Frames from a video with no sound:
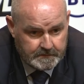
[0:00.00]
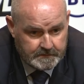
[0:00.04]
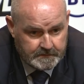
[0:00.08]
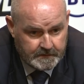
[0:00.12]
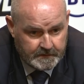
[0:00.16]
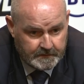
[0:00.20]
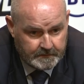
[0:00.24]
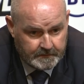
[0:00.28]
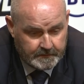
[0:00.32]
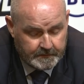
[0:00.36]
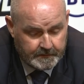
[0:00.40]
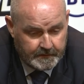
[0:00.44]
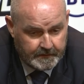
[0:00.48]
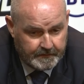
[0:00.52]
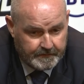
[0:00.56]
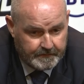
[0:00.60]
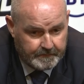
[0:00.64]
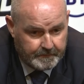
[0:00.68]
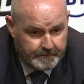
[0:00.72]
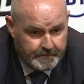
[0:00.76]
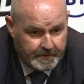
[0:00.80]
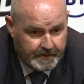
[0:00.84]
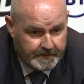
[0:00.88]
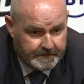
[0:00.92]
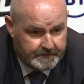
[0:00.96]
Certainly
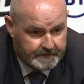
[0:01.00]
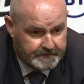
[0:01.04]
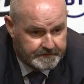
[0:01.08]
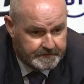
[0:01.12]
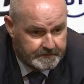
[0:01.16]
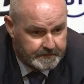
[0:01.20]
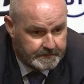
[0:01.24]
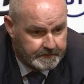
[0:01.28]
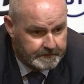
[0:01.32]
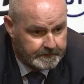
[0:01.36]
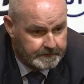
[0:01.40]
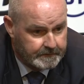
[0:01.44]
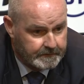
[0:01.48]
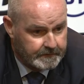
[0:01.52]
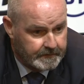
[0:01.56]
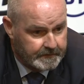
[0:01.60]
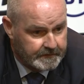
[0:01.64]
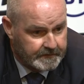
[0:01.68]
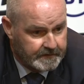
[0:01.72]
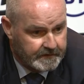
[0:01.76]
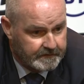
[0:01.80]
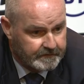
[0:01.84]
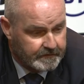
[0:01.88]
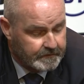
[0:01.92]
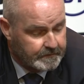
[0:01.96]
Nathan Patterson and,
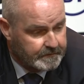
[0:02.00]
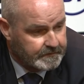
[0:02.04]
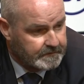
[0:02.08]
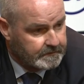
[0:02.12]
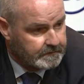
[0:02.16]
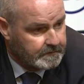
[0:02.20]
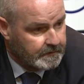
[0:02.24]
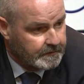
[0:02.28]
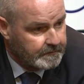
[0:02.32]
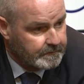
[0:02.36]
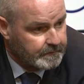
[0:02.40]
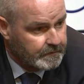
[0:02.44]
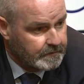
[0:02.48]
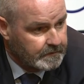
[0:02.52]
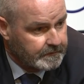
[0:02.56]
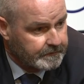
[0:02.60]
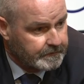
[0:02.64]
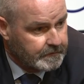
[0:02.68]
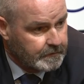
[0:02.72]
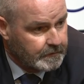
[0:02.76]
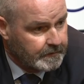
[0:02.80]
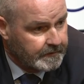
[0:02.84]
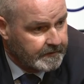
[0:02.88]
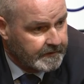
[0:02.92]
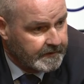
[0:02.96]
and David Turnbull
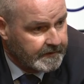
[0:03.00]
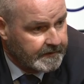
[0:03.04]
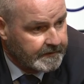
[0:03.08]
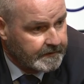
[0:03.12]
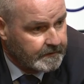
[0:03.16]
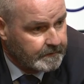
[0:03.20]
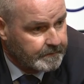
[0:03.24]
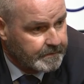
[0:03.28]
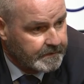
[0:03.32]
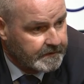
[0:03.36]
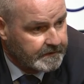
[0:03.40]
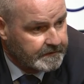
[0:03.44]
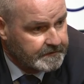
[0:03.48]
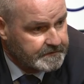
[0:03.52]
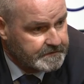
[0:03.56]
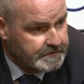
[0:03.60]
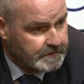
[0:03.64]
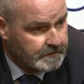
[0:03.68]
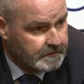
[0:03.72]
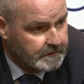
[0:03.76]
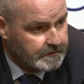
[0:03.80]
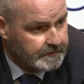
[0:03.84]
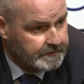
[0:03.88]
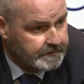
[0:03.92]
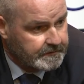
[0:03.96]
have caught the eye up here in
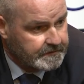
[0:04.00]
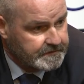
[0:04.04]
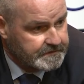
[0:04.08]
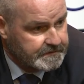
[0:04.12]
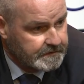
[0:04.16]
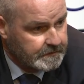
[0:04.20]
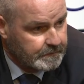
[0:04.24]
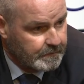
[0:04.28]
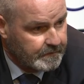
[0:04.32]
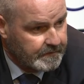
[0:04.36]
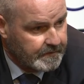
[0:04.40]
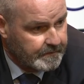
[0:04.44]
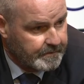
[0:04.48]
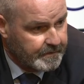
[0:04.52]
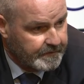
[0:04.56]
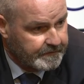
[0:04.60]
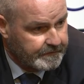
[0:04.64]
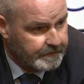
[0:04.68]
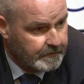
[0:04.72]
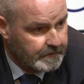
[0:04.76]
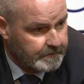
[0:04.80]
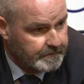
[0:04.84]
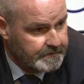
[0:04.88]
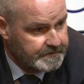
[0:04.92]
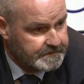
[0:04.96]
Scotland this year with their
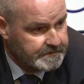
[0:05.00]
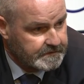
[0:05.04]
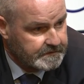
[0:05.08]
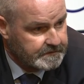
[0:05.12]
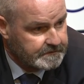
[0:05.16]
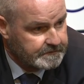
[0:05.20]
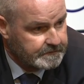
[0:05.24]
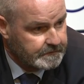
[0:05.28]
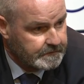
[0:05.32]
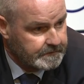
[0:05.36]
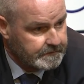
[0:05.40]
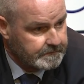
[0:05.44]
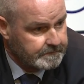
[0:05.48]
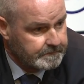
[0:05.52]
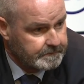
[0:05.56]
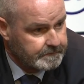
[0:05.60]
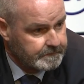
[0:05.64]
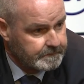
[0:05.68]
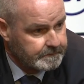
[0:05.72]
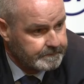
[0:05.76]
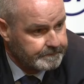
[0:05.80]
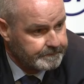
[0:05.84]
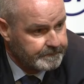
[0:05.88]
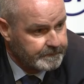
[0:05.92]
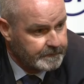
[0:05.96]
performances for
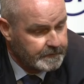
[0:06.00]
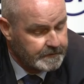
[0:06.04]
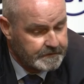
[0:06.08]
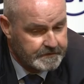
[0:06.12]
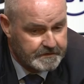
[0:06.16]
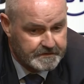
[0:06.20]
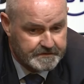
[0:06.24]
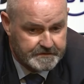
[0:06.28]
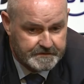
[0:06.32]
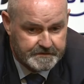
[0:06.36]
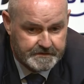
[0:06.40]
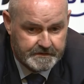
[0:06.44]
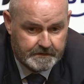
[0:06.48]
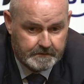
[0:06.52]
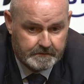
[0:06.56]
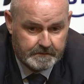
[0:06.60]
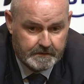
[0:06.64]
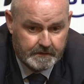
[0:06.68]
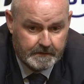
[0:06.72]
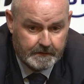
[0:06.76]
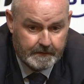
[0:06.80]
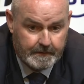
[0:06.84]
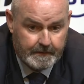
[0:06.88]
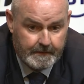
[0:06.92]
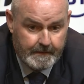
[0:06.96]
Rangers and
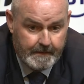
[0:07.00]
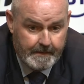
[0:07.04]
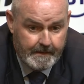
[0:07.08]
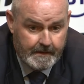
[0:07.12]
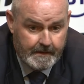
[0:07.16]
Celtic.